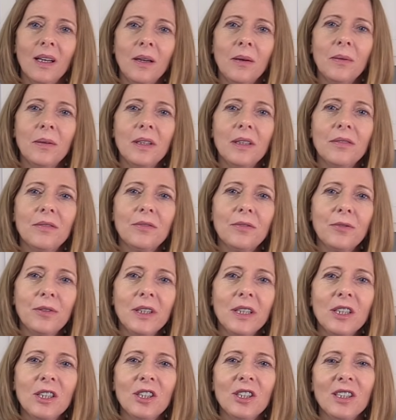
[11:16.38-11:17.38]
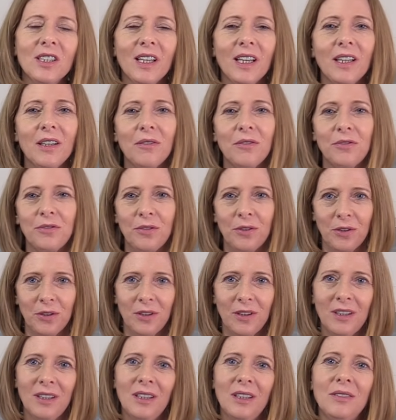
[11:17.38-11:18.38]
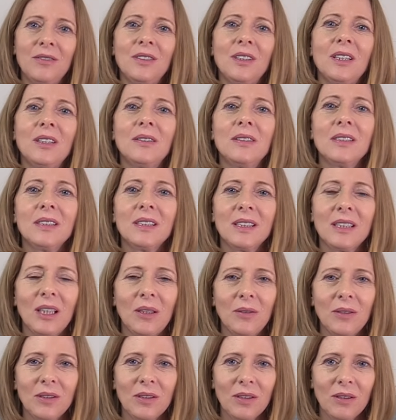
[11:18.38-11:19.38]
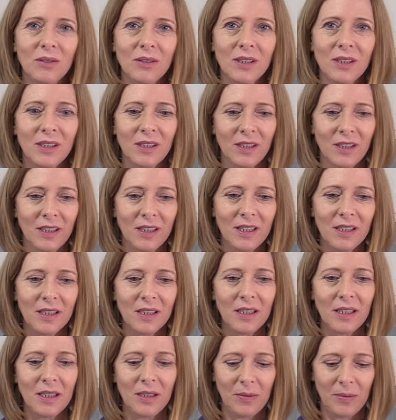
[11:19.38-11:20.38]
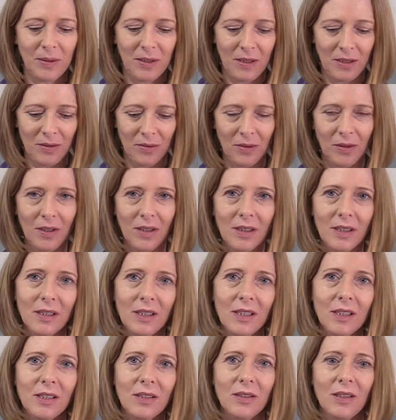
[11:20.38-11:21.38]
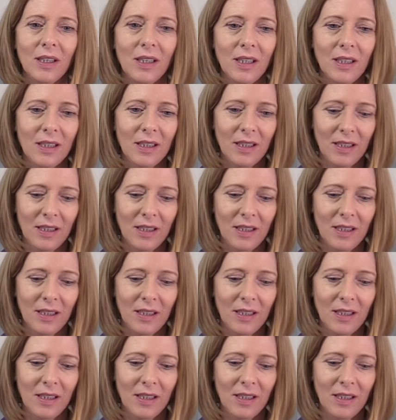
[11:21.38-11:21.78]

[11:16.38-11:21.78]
We've reached day 4 of our sourdough starter, and we do not need to add